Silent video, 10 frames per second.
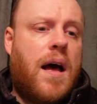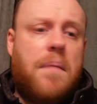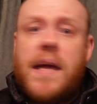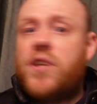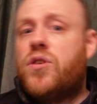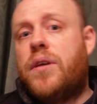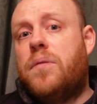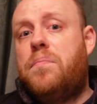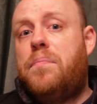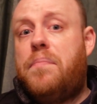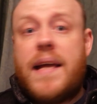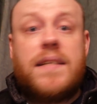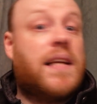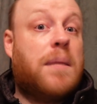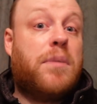Make sure you
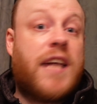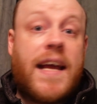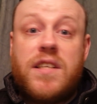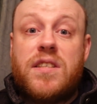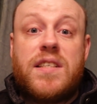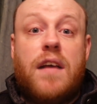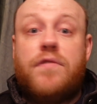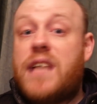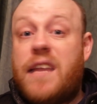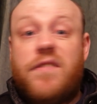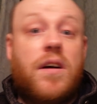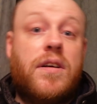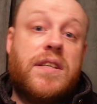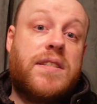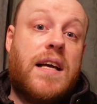basically protect yourself, safeguard
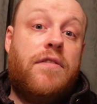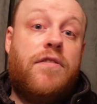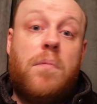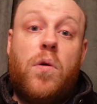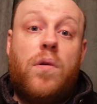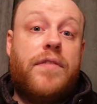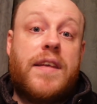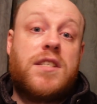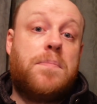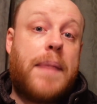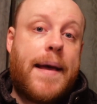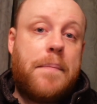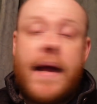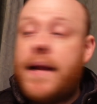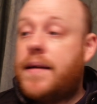yourself from all of this
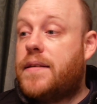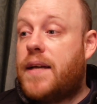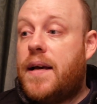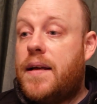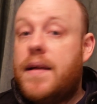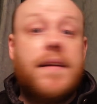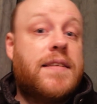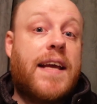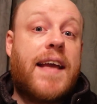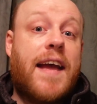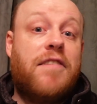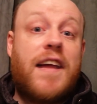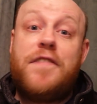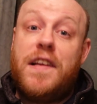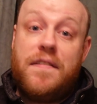spam, and take care and
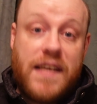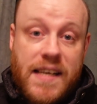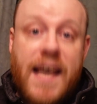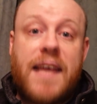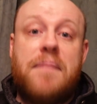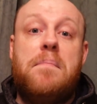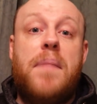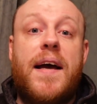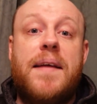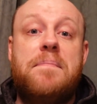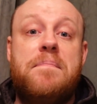have a lovely day. Bye.